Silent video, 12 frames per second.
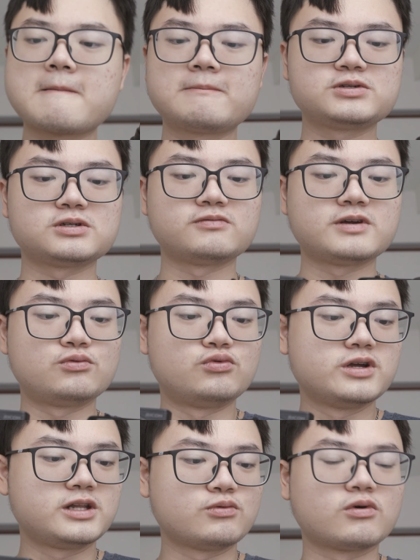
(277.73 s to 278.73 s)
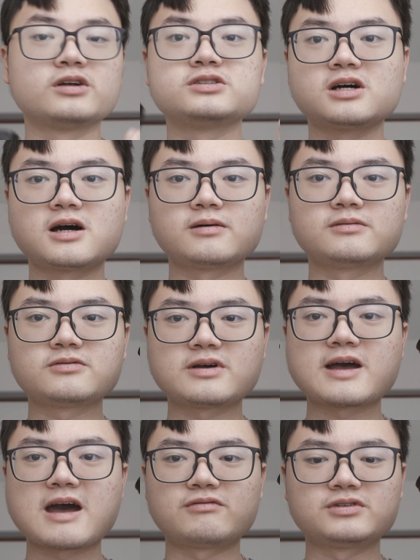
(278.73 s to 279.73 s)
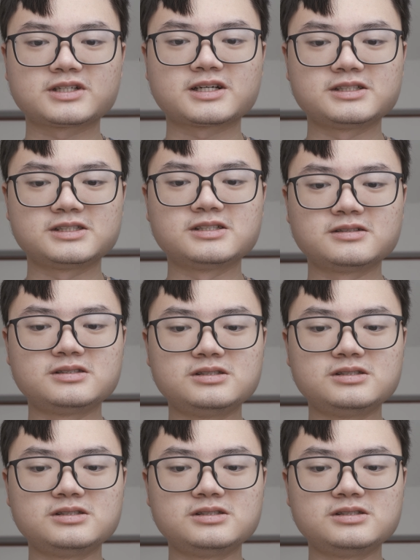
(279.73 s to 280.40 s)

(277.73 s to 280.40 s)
So they really want to op advertise the